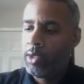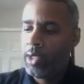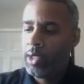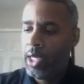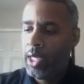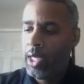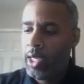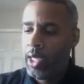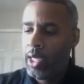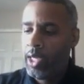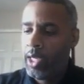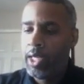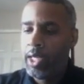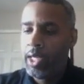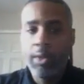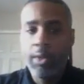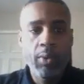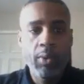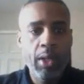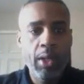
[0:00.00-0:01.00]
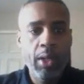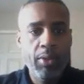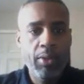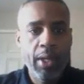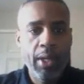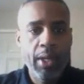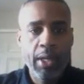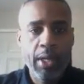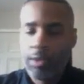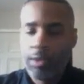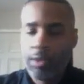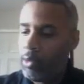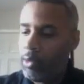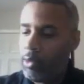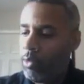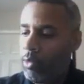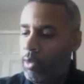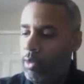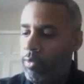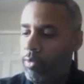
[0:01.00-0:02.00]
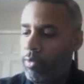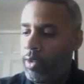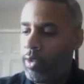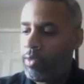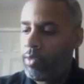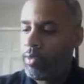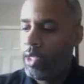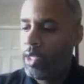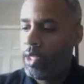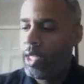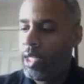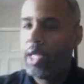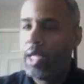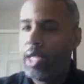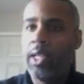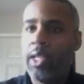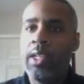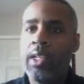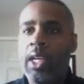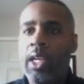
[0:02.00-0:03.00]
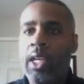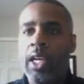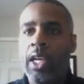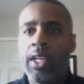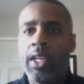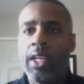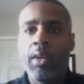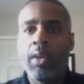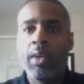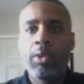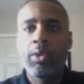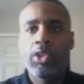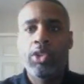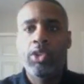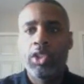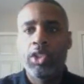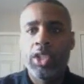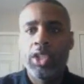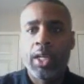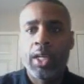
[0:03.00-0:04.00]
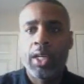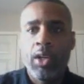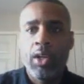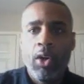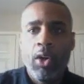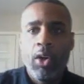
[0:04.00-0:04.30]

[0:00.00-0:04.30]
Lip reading: you got 81,159, and then I want you to check